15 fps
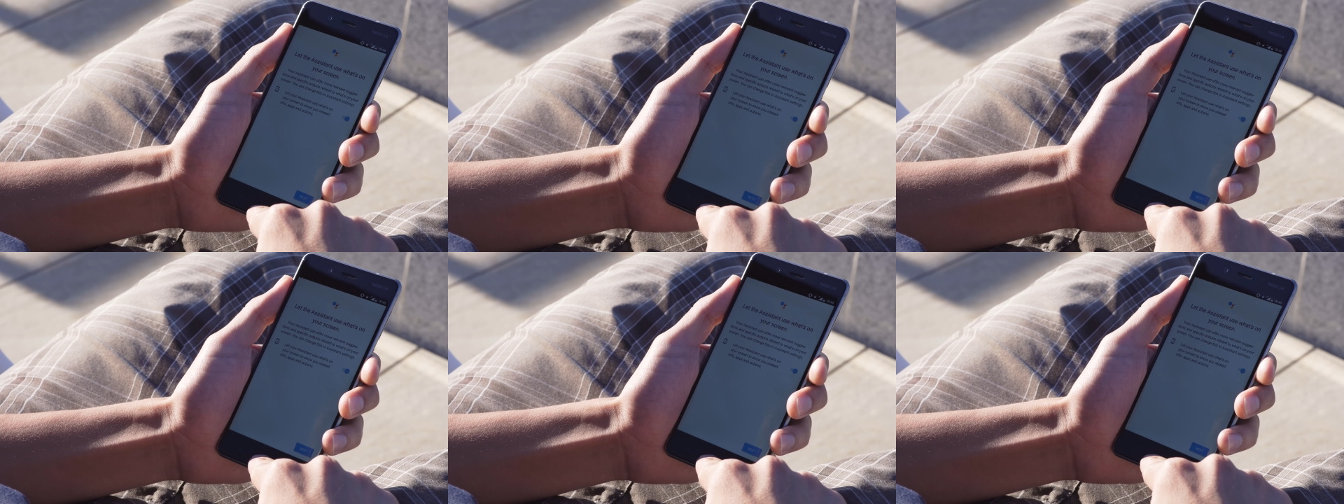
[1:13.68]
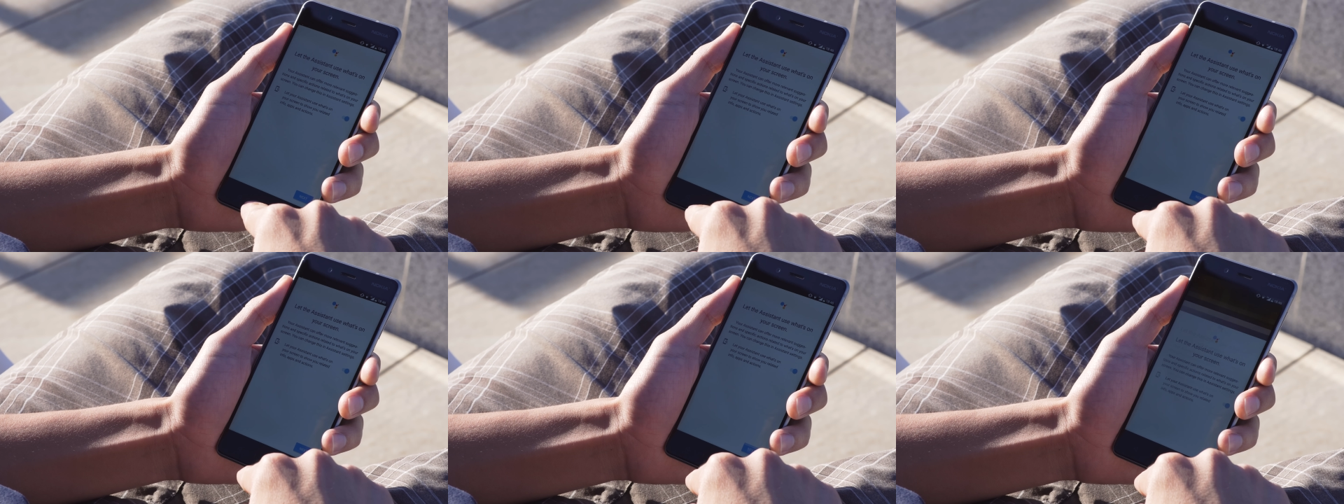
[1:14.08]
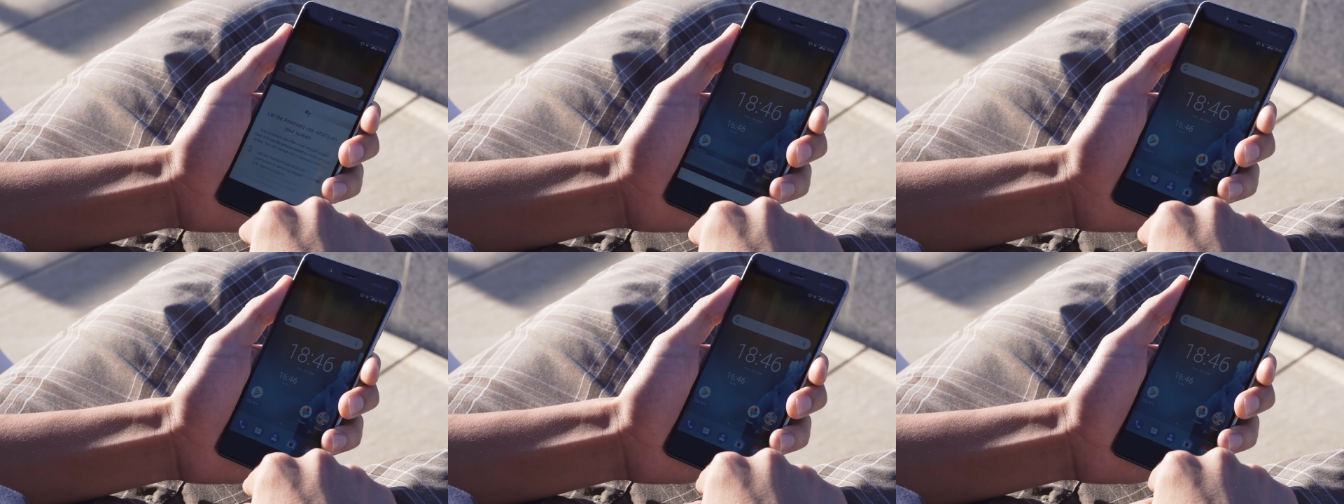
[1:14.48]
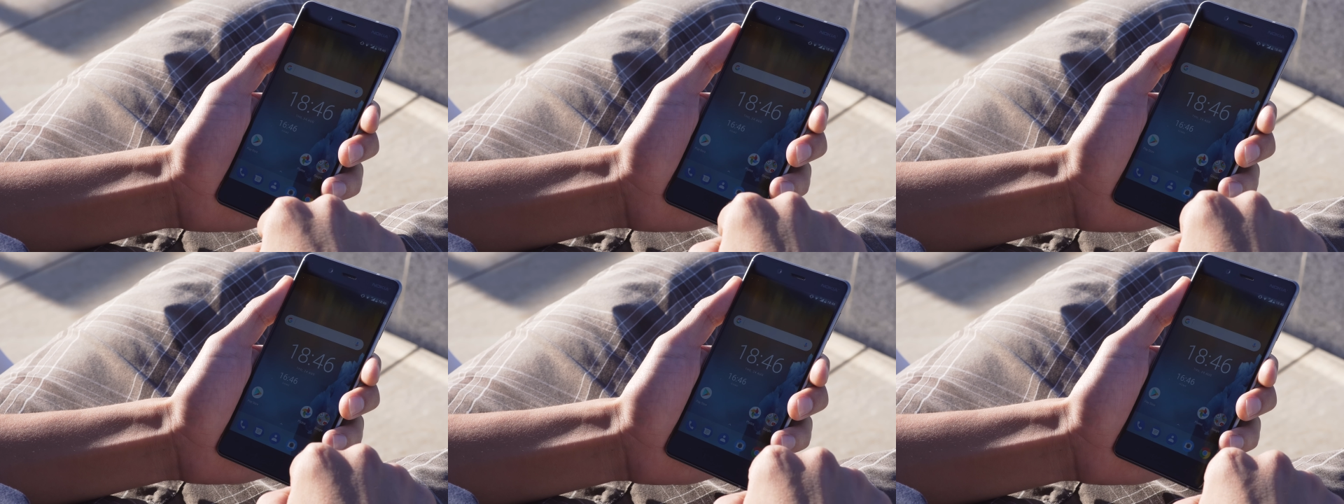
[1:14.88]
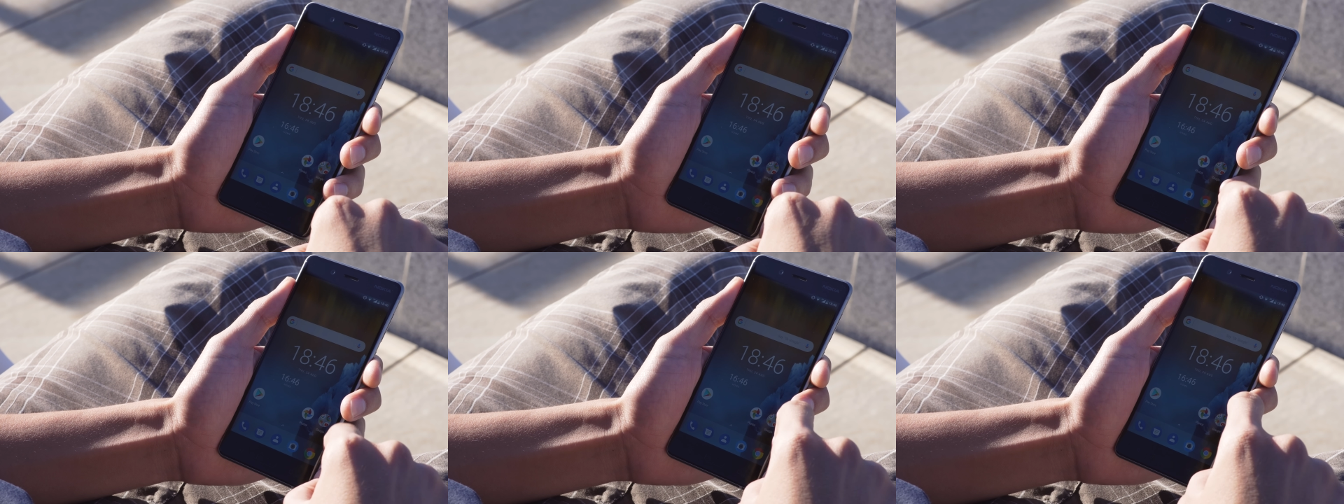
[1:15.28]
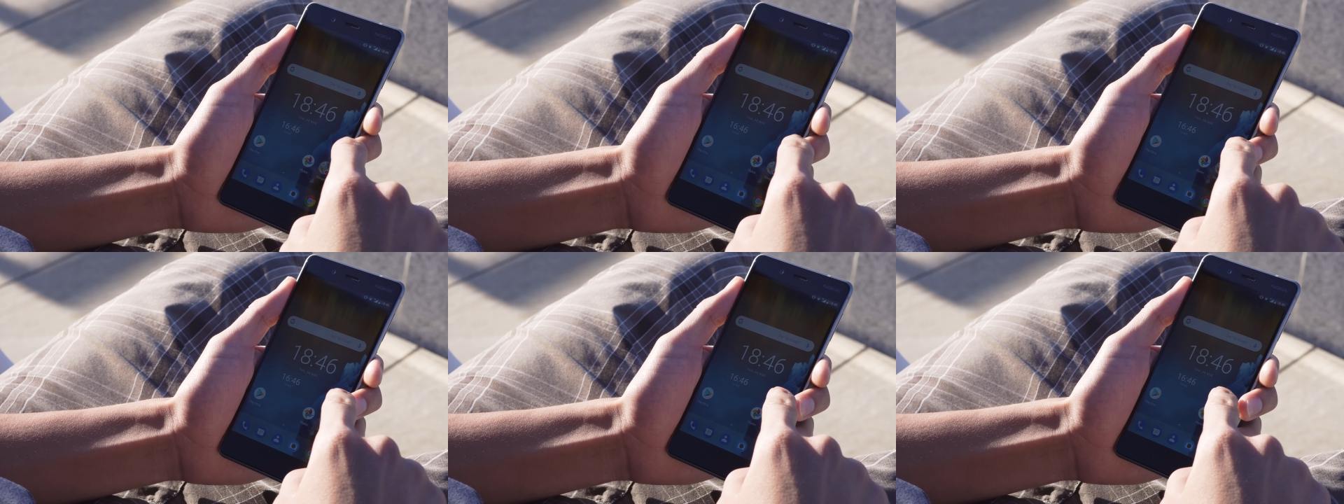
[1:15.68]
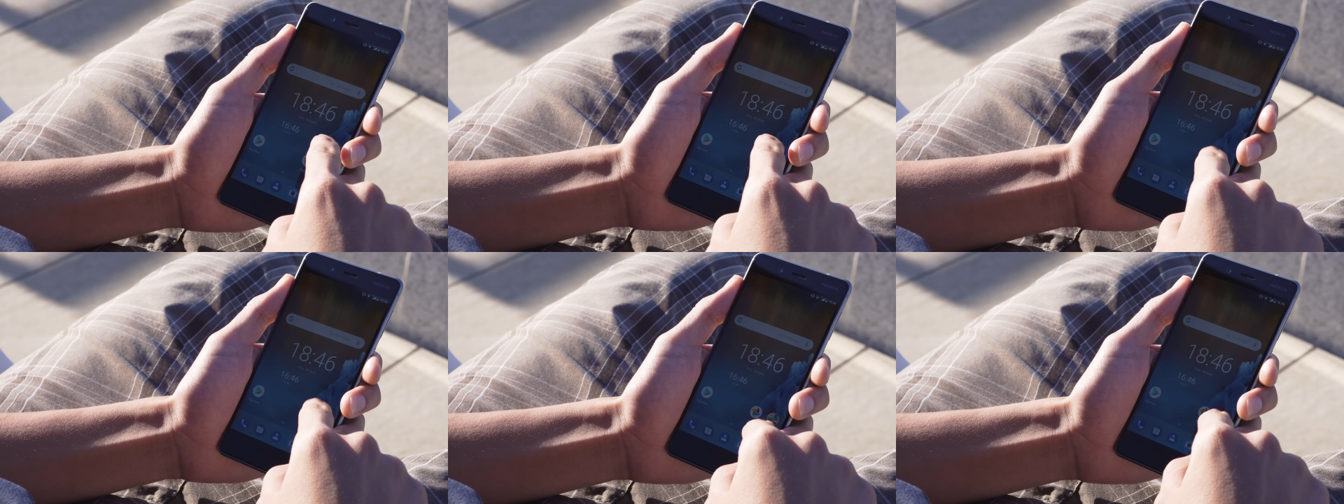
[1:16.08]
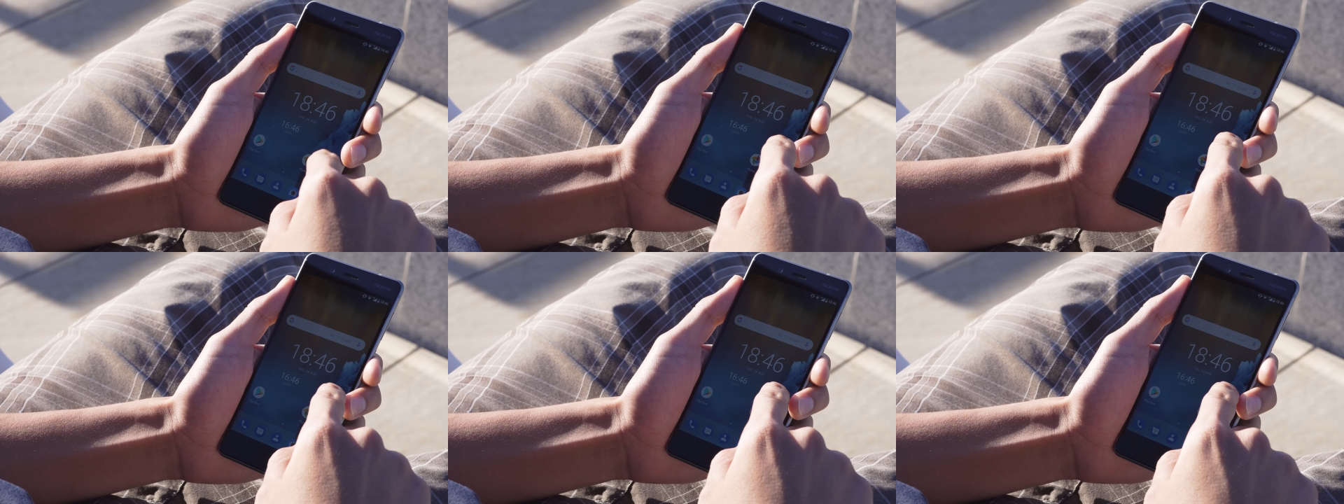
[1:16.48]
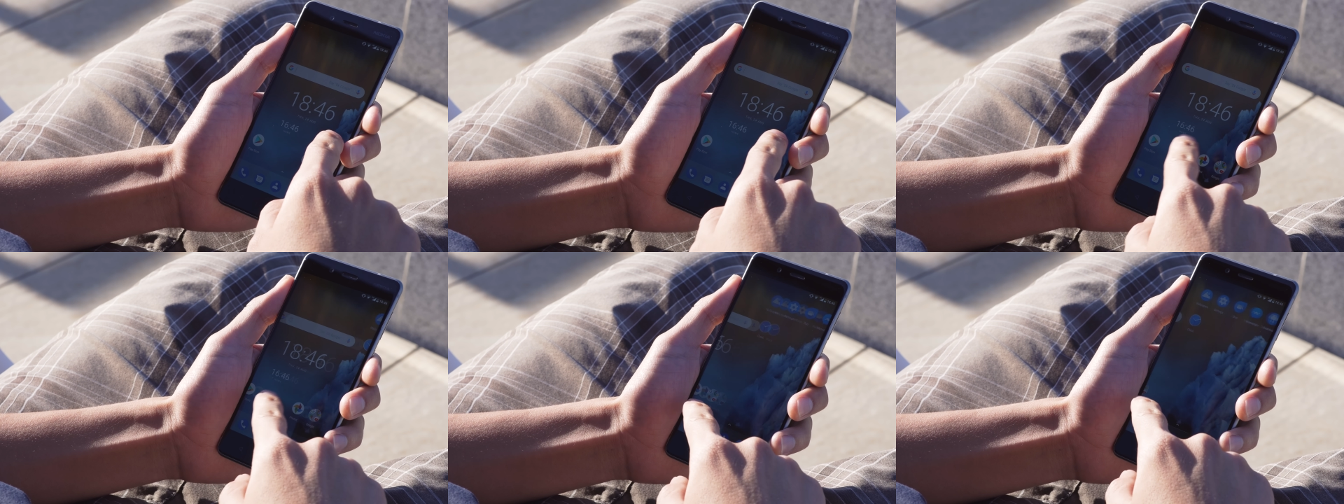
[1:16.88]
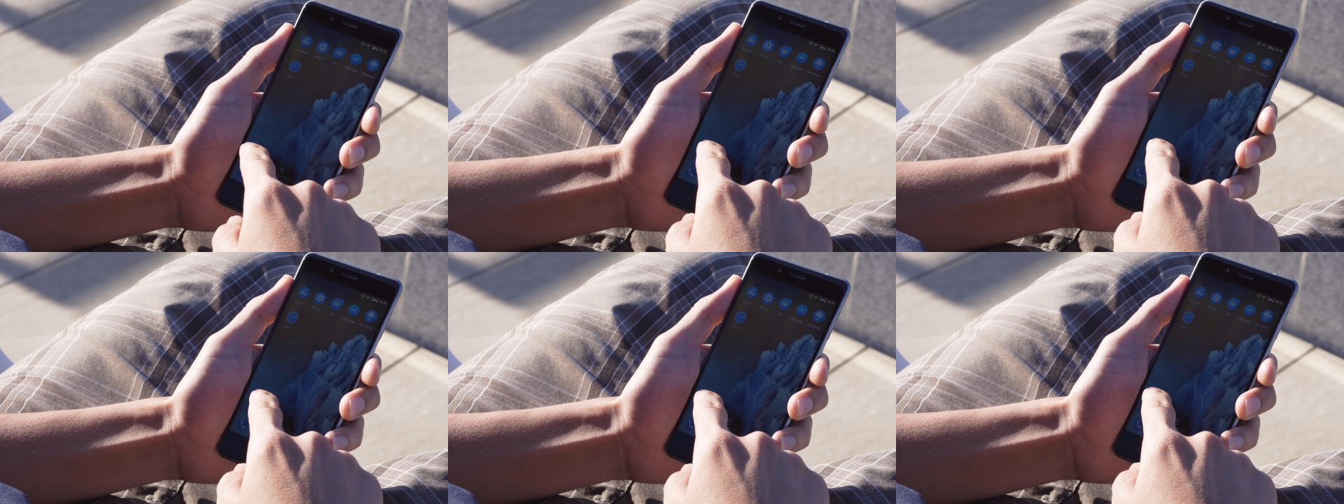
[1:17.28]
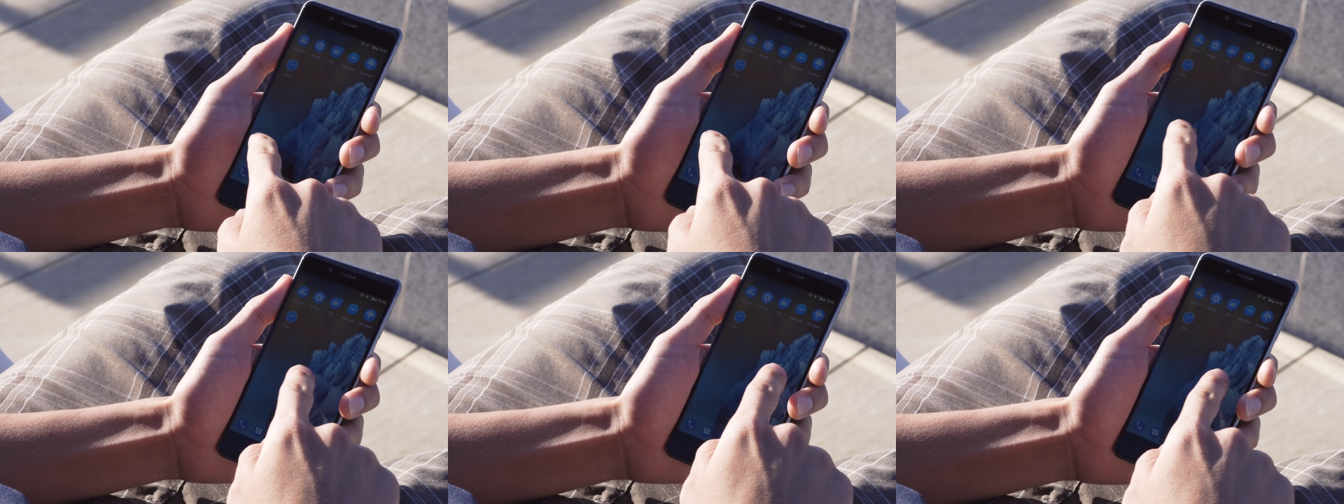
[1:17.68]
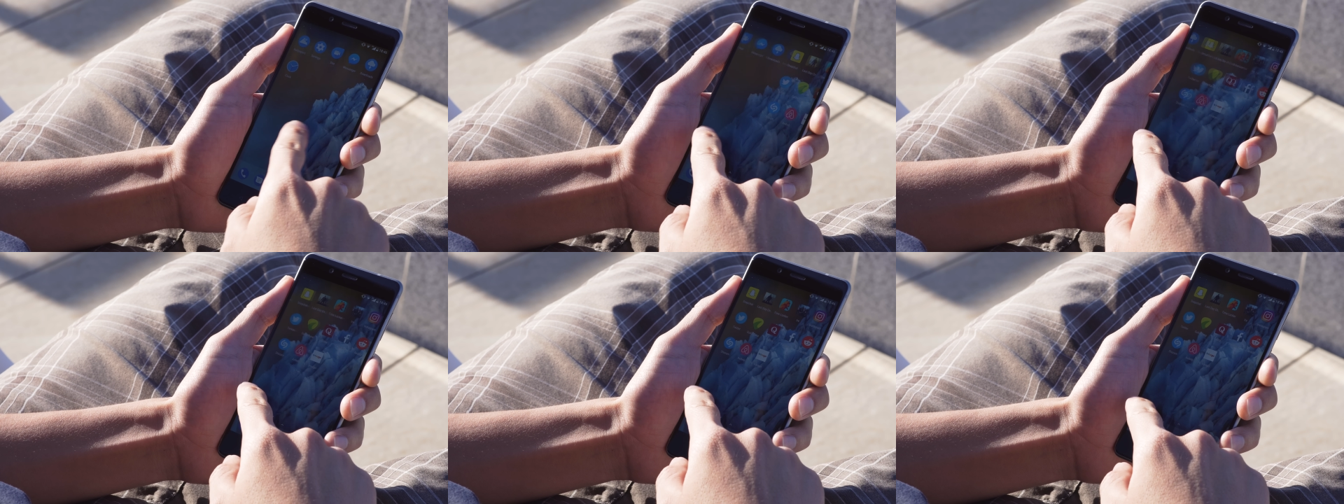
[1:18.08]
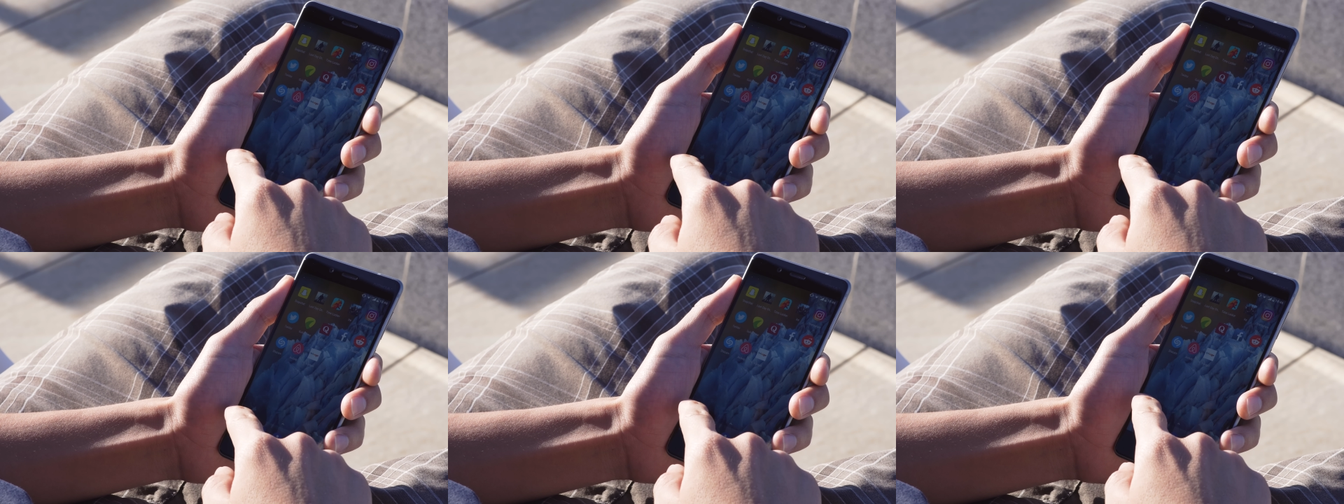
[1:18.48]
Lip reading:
No face is visible, so there are no lips to read.